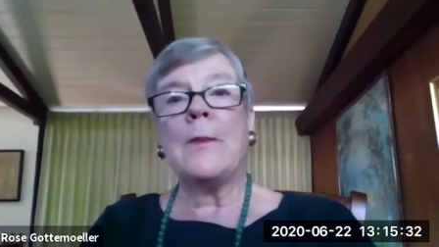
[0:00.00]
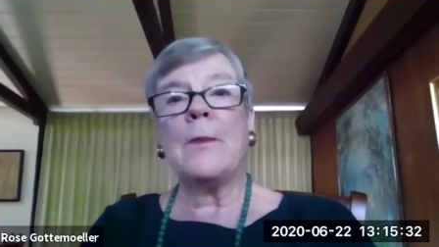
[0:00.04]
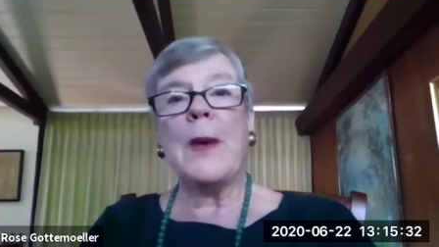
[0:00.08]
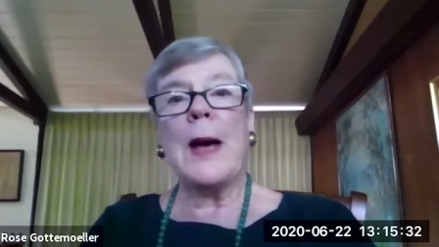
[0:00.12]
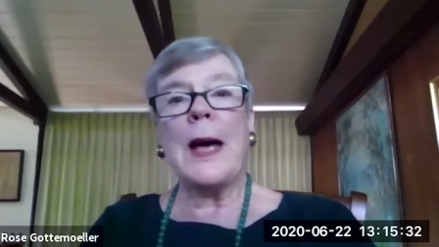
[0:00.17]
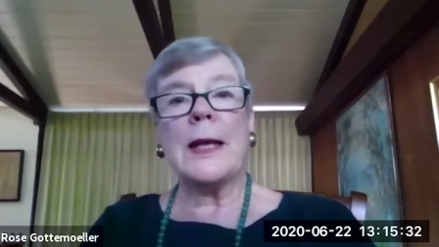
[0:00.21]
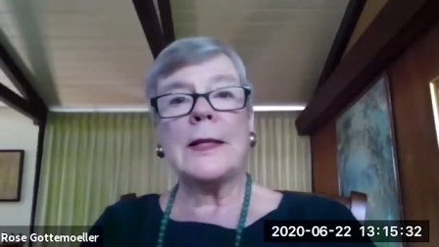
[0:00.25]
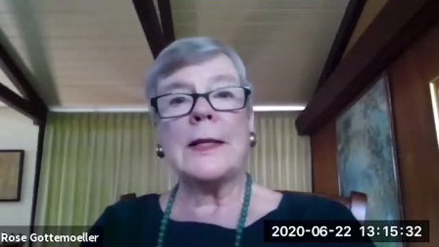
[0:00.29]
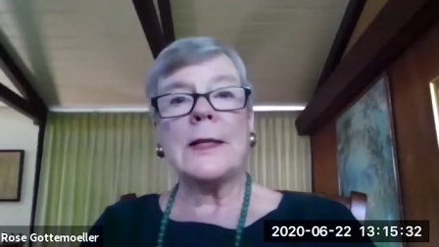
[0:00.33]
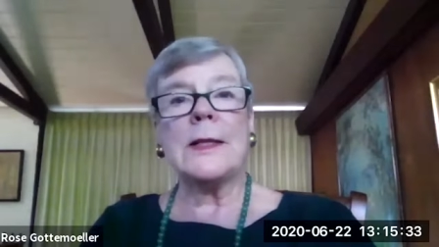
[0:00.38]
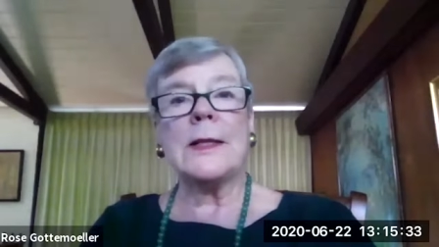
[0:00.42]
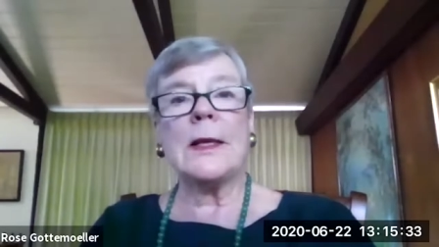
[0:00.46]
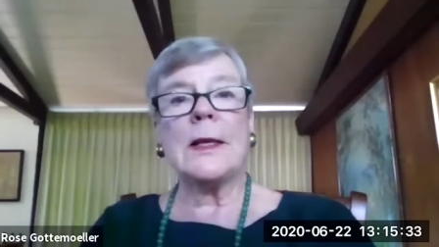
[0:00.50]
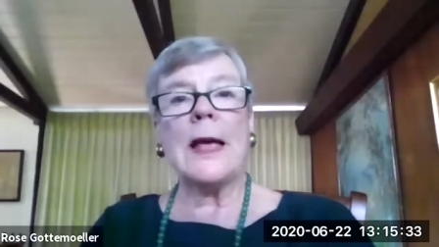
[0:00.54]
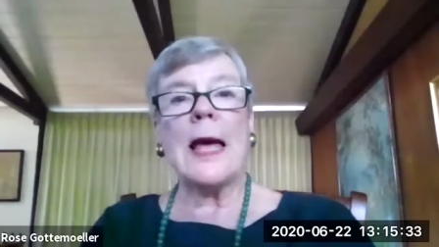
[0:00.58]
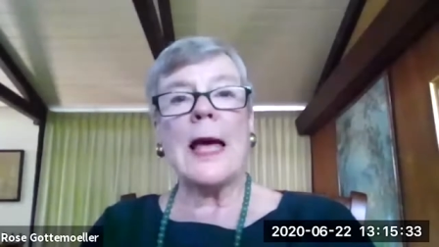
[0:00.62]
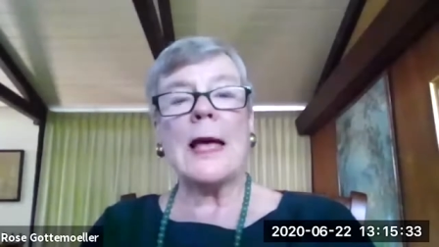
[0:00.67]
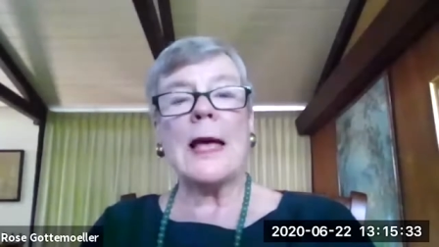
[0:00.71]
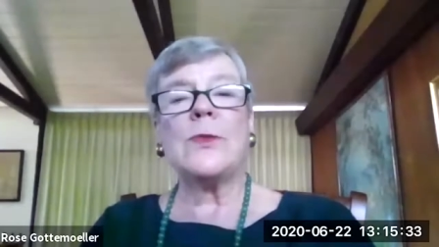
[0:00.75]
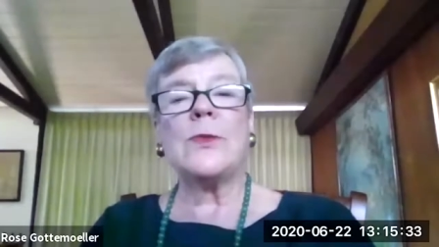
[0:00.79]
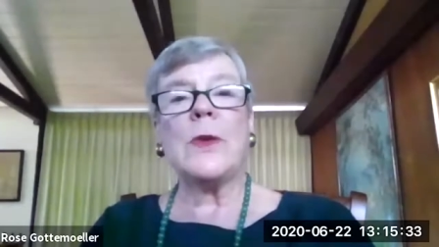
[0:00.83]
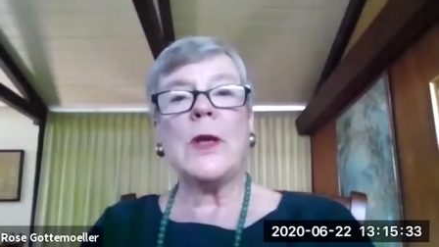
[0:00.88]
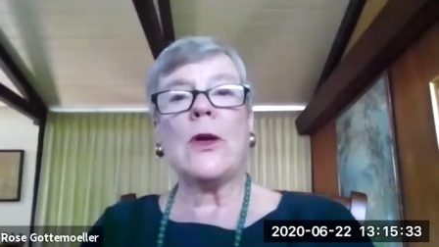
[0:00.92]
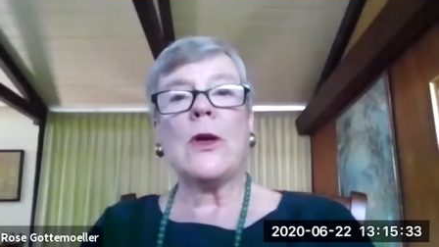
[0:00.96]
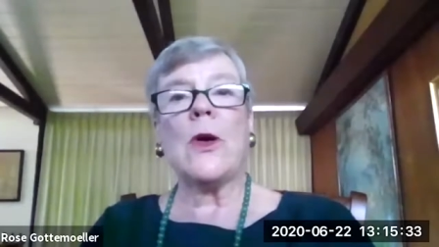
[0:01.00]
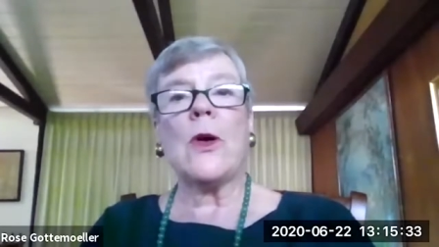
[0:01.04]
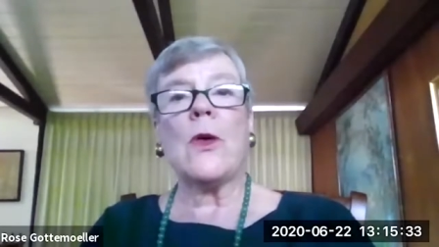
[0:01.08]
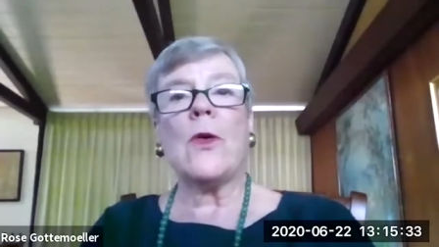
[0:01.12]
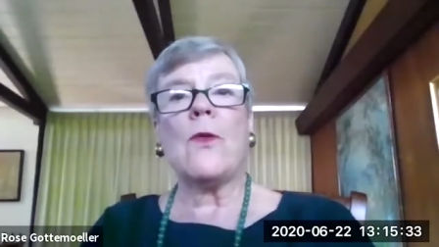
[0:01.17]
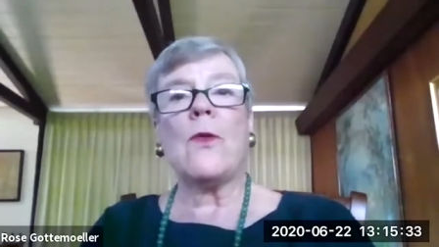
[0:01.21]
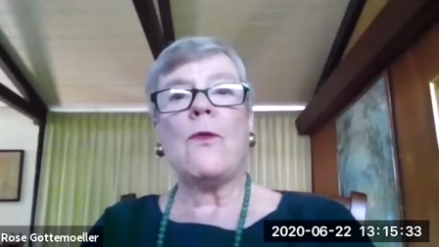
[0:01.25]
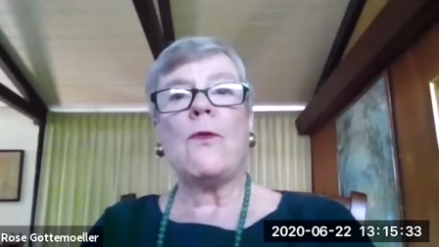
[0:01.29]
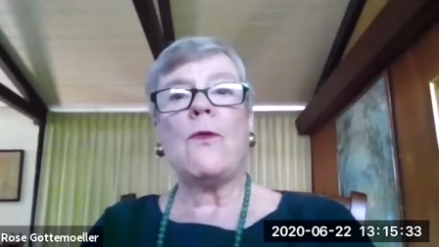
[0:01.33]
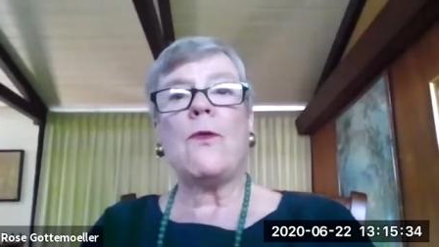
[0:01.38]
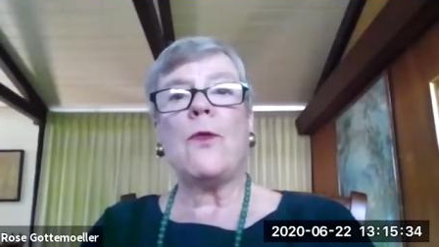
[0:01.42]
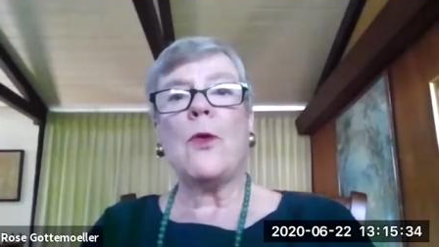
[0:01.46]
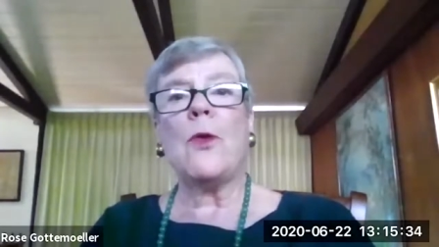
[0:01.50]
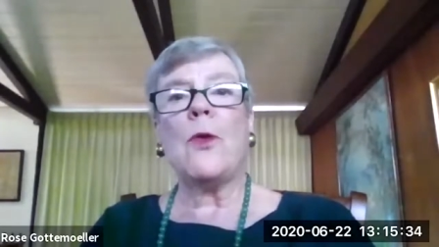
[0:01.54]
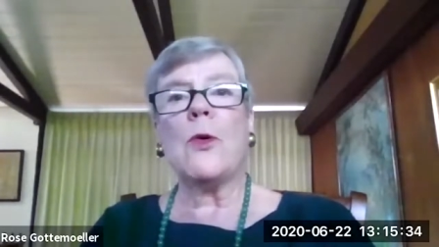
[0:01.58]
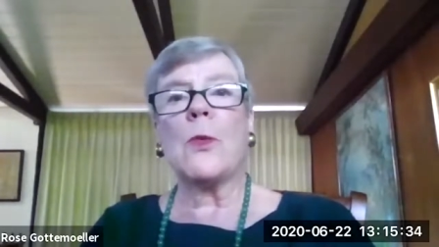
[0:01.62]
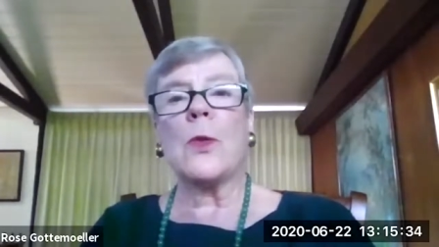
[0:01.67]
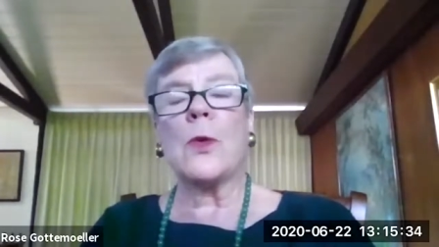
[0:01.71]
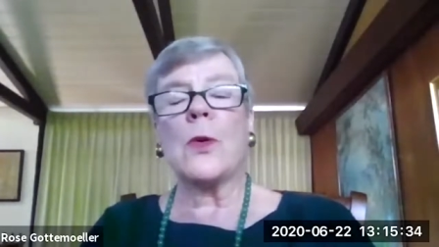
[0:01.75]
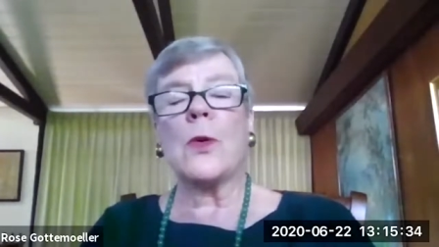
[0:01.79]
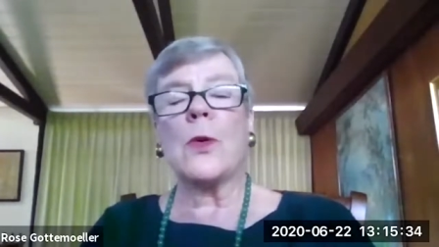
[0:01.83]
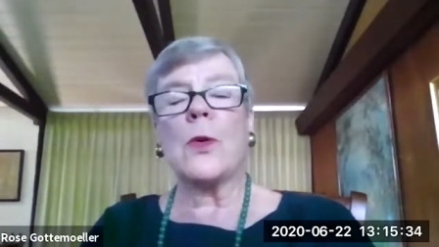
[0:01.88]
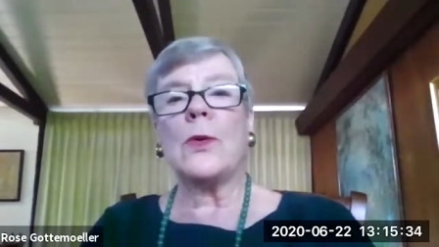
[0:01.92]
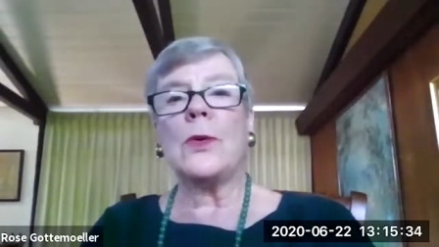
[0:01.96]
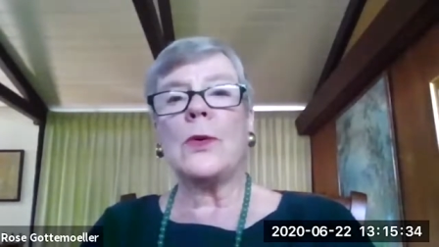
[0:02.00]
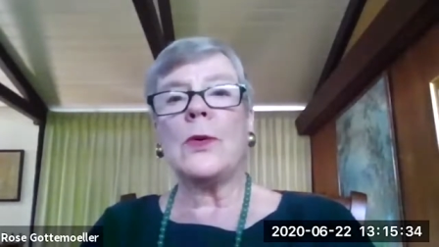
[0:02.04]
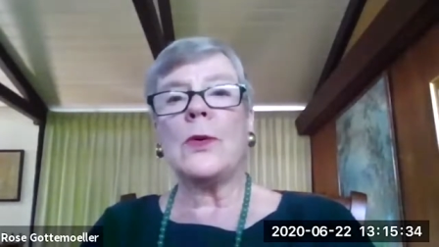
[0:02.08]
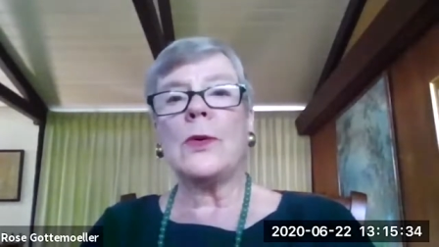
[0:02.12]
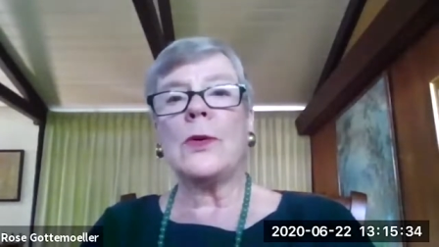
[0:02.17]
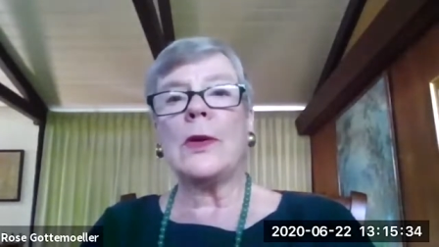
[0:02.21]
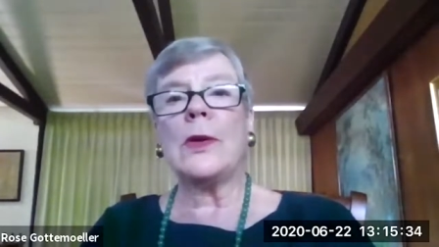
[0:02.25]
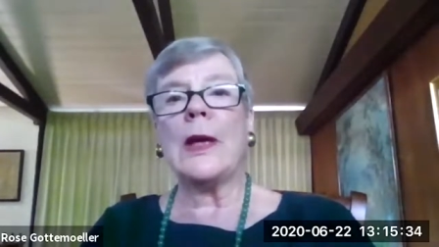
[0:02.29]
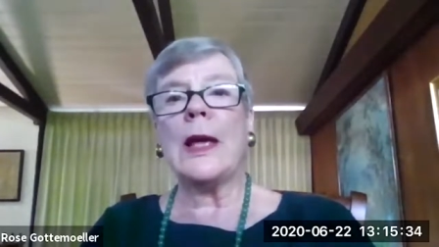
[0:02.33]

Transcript: But as we go forward